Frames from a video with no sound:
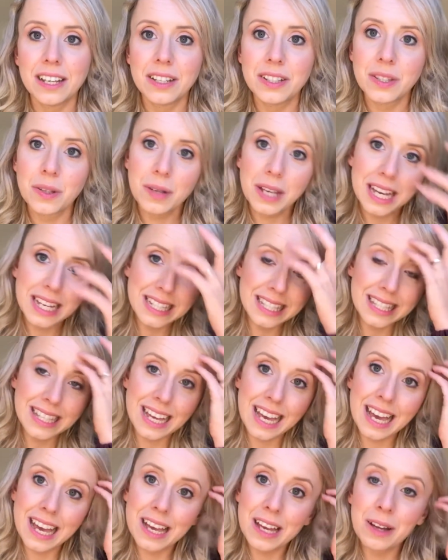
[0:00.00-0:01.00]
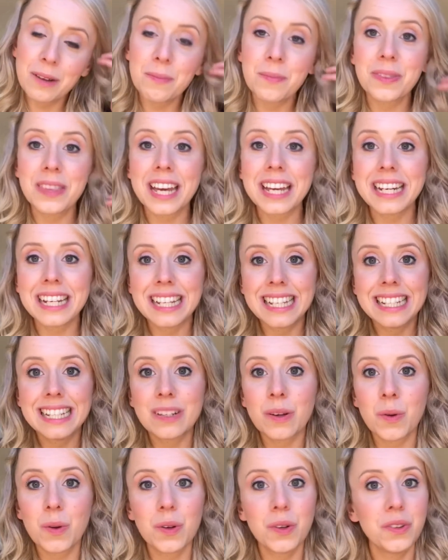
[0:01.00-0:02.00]
So guys, that
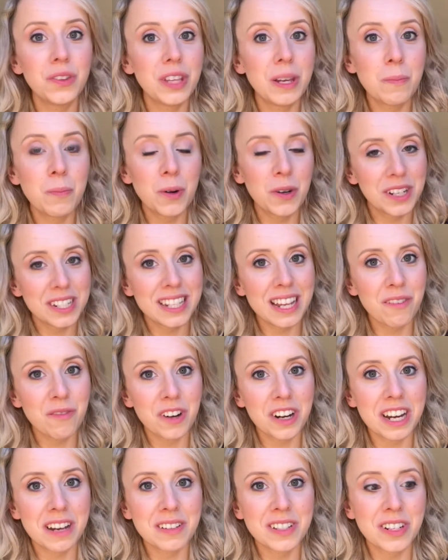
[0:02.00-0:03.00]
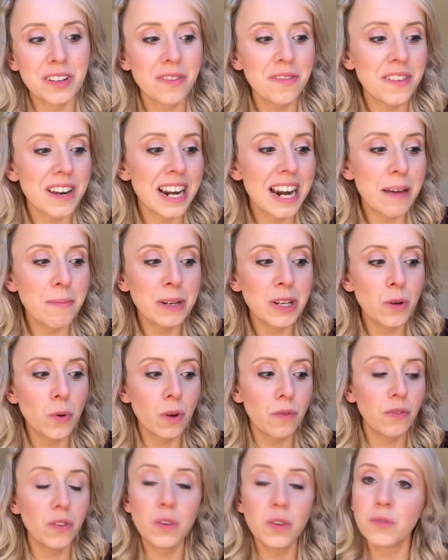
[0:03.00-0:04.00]
is all the products I've run out of. Let me know
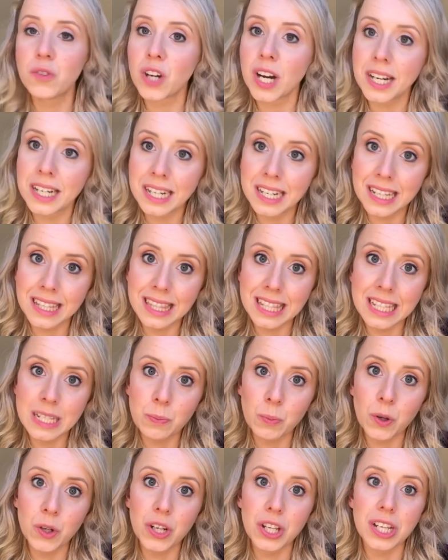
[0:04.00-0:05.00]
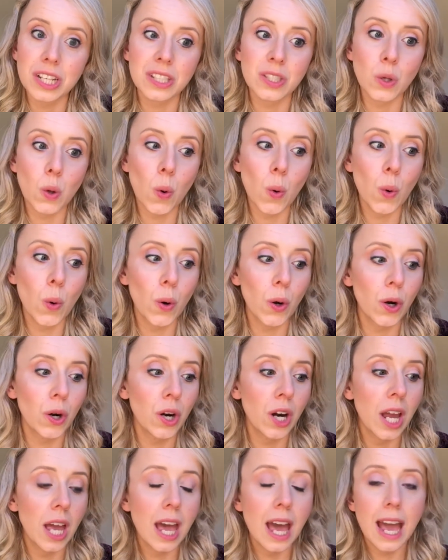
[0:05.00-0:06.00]
if you've tried any of these products
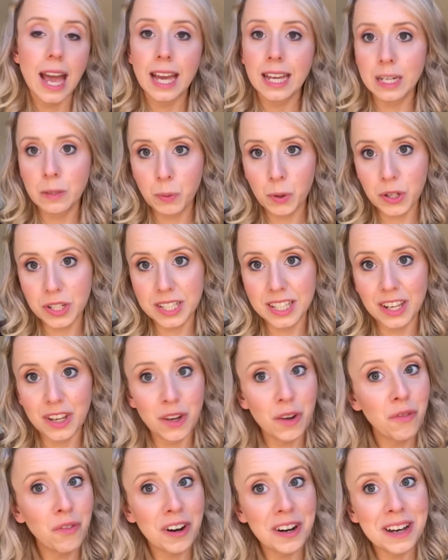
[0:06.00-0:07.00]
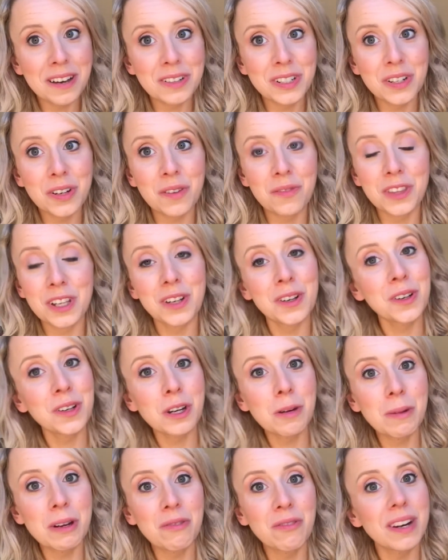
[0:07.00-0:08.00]
or any products that you've run out of that you're
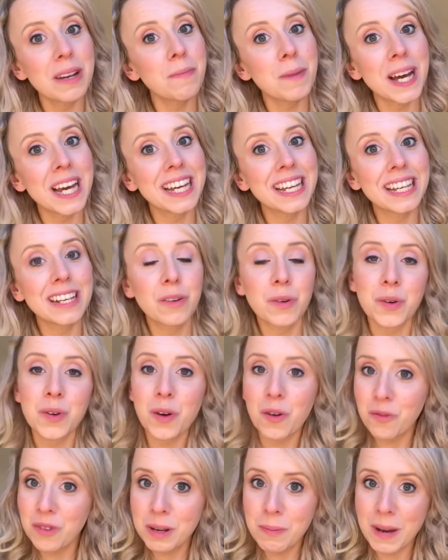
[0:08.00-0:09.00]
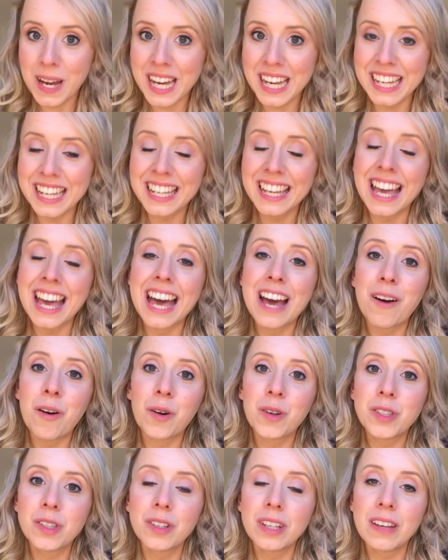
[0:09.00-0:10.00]
going to be rebuying or not rebuying.
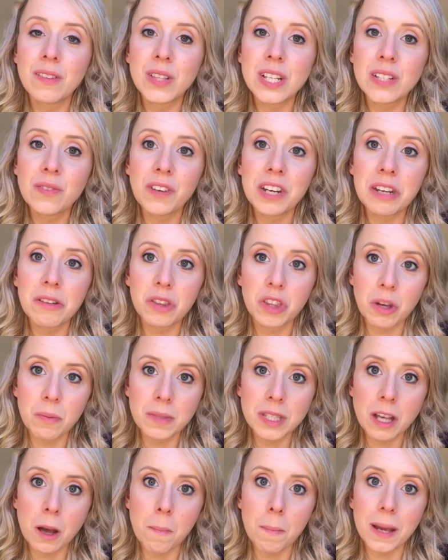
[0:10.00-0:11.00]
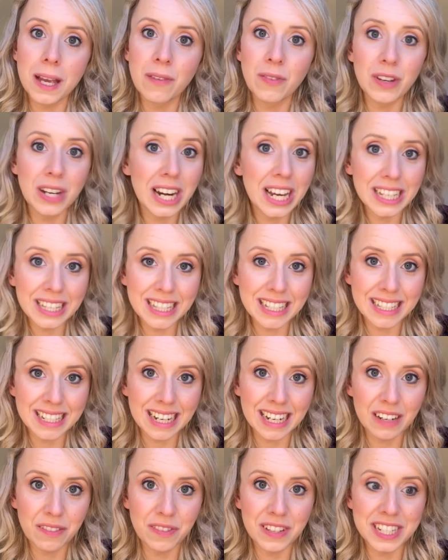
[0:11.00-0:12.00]
Also give this video a thumbs up if you like this
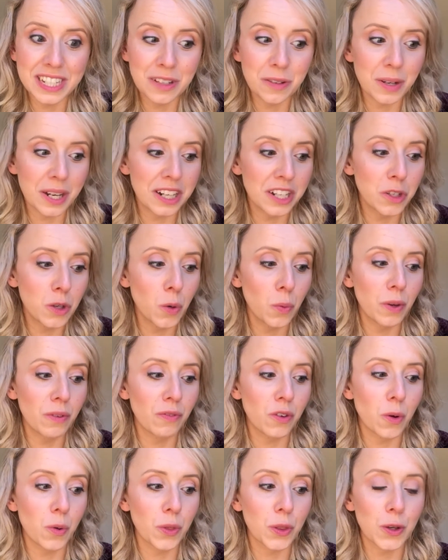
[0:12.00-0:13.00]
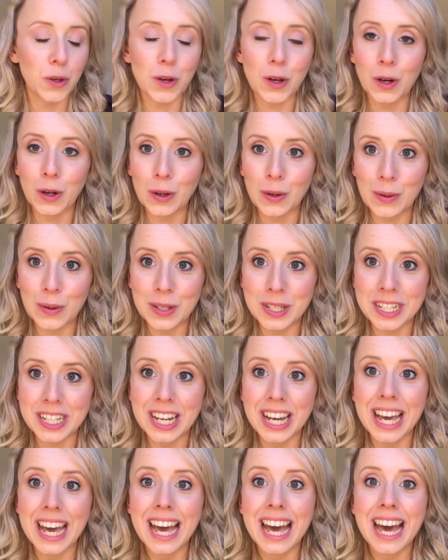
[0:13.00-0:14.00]
style of video, and I know we've gone through a lot
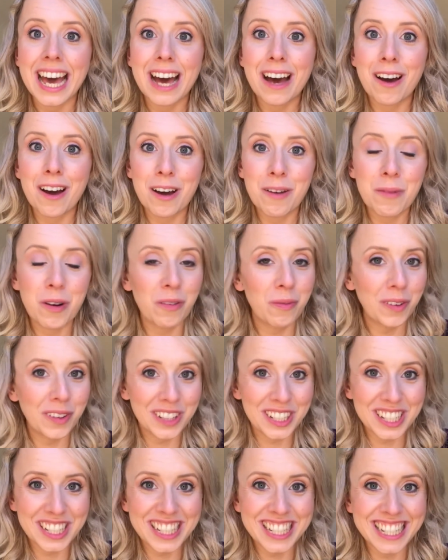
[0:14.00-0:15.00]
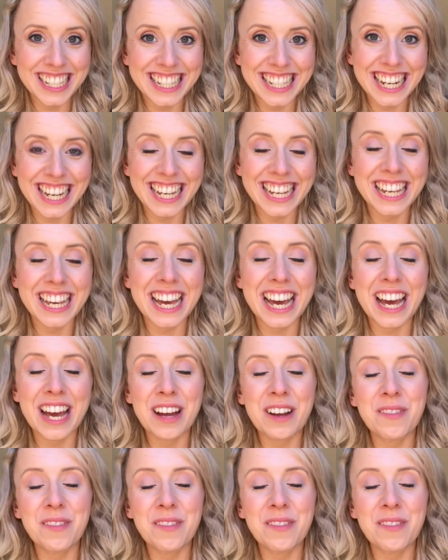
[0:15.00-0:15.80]
of products today,